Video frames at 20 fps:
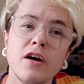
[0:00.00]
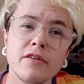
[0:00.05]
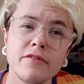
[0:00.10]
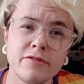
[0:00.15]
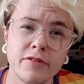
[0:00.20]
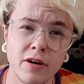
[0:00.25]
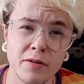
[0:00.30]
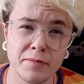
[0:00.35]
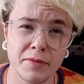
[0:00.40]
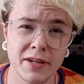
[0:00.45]

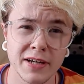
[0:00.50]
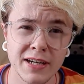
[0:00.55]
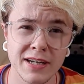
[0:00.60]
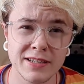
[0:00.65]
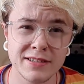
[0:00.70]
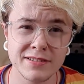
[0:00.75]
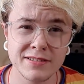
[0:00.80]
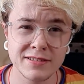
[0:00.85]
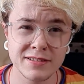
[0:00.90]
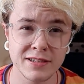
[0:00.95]
from the
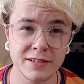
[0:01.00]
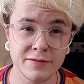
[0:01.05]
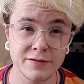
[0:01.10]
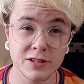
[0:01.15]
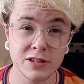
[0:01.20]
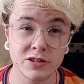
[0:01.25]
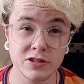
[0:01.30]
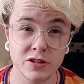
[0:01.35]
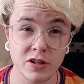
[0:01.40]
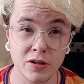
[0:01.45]
kids'
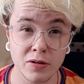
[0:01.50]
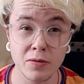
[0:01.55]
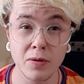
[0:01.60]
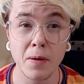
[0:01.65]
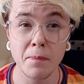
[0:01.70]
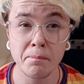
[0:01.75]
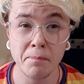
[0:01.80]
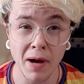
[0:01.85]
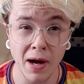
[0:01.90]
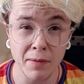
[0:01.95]
TV show
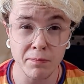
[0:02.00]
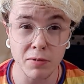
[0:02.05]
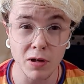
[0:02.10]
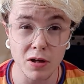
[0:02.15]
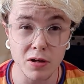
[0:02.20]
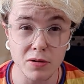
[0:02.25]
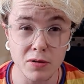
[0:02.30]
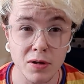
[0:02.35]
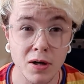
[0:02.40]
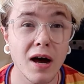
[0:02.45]

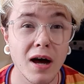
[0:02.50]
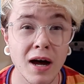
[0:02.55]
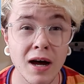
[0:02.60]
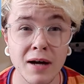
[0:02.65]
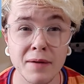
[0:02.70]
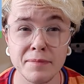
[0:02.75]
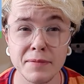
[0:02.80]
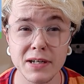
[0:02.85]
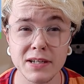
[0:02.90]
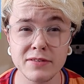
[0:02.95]
Pablo.
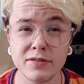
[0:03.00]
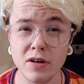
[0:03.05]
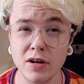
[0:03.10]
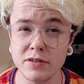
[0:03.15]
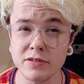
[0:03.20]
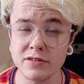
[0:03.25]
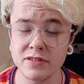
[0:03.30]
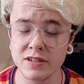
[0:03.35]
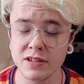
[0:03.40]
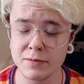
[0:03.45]
It's on
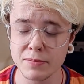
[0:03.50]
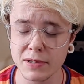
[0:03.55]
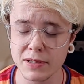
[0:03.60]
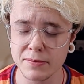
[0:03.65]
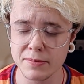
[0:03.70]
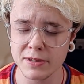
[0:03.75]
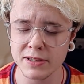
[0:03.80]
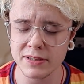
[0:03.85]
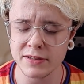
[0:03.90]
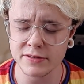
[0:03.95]

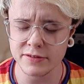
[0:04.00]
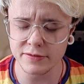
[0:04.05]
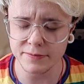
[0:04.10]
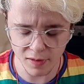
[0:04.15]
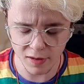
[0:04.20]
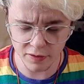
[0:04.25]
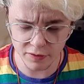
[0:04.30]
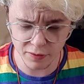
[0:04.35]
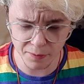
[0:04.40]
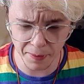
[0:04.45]
CBeebies.
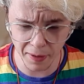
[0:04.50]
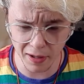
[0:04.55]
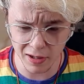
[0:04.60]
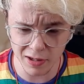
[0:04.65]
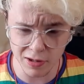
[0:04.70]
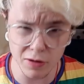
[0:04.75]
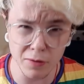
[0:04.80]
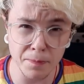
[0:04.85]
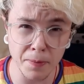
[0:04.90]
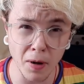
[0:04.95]
It's about a
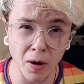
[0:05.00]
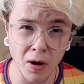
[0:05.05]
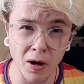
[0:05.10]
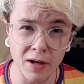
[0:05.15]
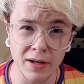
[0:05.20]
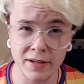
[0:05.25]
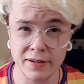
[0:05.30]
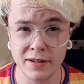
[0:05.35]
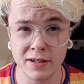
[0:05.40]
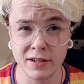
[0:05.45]
little
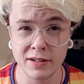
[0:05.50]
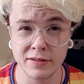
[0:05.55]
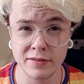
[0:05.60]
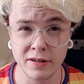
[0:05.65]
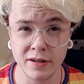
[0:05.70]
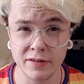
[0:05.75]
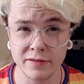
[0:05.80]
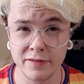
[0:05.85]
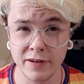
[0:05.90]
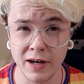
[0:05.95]
boy, I think he's
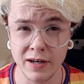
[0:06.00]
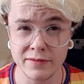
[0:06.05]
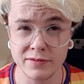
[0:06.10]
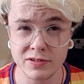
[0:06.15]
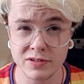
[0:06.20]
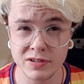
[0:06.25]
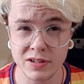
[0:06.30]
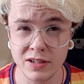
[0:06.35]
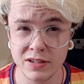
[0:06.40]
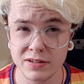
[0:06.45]
like 5 or
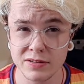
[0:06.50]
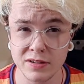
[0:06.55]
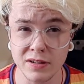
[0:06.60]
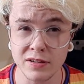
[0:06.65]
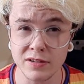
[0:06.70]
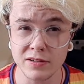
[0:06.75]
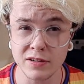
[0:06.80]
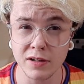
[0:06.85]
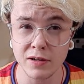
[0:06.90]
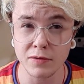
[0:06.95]
6, I
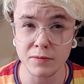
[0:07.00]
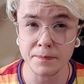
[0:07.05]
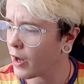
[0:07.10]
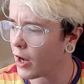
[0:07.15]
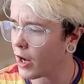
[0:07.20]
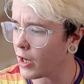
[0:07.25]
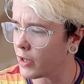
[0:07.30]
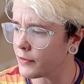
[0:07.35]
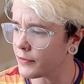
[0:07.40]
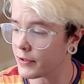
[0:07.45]
don't know,
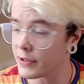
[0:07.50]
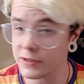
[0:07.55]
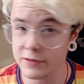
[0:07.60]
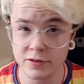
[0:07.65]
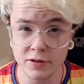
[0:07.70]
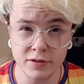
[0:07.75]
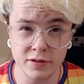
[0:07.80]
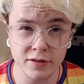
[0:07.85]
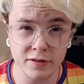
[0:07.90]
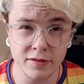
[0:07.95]
and he's
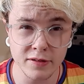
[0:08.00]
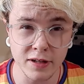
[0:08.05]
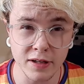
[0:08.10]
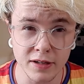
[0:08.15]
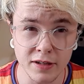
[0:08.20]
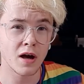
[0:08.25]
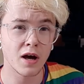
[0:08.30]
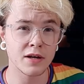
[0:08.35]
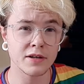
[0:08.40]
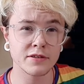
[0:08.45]

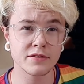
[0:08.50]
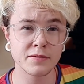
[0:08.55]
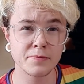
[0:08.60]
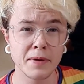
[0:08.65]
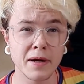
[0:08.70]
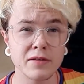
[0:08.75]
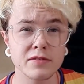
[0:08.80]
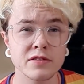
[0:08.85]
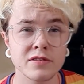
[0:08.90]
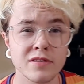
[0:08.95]
autistic. And it's
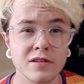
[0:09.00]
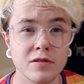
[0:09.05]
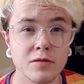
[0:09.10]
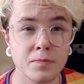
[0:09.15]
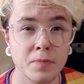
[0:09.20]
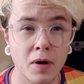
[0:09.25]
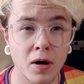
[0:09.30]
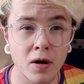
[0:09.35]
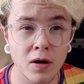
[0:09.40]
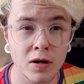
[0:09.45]
about this little
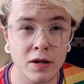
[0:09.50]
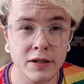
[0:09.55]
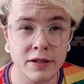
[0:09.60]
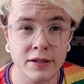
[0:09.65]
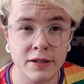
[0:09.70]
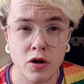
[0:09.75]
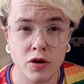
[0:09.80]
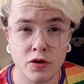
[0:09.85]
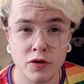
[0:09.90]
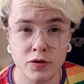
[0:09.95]

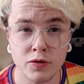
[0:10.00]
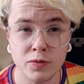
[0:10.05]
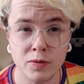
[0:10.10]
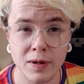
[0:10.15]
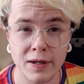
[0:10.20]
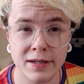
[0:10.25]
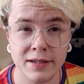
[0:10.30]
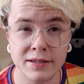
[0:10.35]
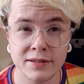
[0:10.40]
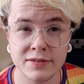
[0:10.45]
boy who
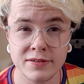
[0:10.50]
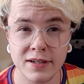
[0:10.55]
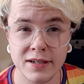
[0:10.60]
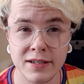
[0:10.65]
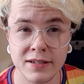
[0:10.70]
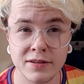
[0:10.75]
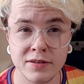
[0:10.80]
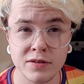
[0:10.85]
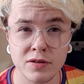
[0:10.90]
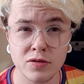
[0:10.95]
is
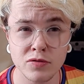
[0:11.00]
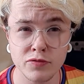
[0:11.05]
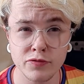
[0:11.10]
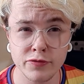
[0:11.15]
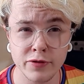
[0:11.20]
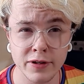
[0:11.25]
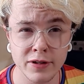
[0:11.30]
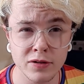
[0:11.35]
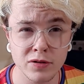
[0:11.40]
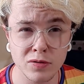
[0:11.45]
in the
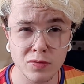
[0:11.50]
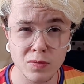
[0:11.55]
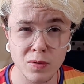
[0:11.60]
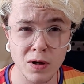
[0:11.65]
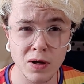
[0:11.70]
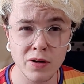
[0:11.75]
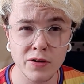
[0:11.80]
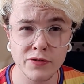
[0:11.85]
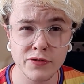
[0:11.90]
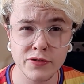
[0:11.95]
real
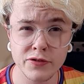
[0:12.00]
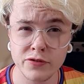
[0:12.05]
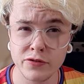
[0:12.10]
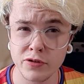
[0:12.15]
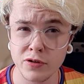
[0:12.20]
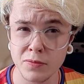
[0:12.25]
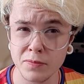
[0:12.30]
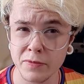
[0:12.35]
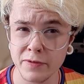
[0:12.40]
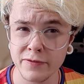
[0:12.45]
world
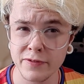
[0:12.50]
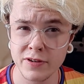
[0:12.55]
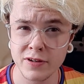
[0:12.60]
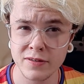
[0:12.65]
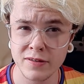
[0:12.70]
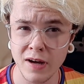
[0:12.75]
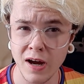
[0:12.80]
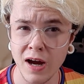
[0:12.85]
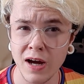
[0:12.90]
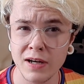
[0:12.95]
some of the
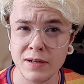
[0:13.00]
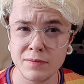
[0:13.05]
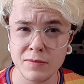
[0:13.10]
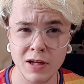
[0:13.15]
time,